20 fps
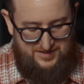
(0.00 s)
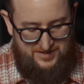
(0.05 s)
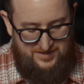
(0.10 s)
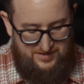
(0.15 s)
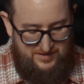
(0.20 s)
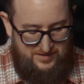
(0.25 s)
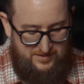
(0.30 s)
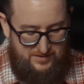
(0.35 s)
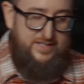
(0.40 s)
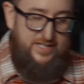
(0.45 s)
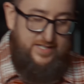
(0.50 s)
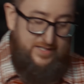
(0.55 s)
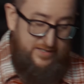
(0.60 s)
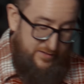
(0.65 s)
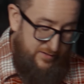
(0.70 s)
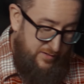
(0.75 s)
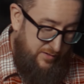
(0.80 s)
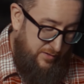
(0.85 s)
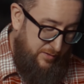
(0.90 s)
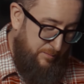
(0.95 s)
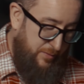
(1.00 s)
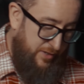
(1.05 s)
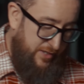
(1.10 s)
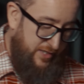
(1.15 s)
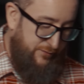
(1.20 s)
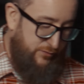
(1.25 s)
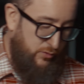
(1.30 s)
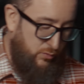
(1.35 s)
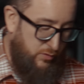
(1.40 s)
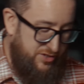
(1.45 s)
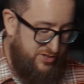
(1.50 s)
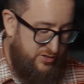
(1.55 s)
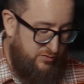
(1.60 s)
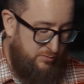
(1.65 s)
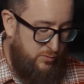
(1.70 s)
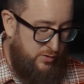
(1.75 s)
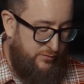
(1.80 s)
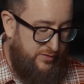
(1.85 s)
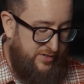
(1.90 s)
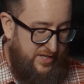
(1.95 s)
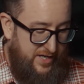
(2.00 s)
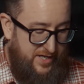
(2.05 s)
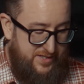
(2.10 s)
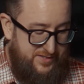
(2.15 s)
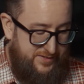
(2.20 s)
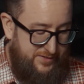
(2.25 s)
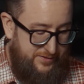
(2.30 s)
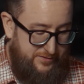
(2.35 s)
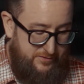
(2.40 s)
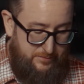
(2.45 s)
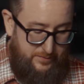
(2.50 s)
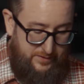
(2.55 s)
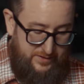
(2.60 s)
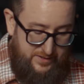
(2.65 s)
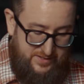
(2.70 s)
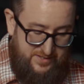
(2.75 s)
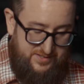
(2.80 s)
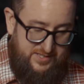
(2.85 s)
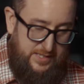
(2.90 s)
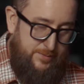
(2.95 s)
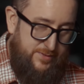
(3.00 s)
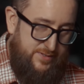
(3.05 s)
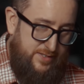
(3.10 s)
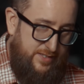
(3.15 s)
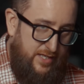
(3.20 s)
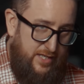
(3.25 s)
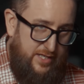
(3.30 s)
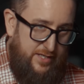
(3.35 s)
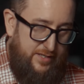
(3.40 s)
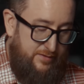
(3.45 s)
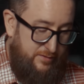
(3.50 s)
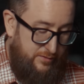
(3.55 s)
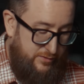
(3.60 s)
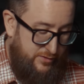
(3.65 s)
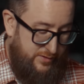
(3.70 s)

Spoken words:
It's not needed, but if you wish to remove your gas tube, it's the same as a 9.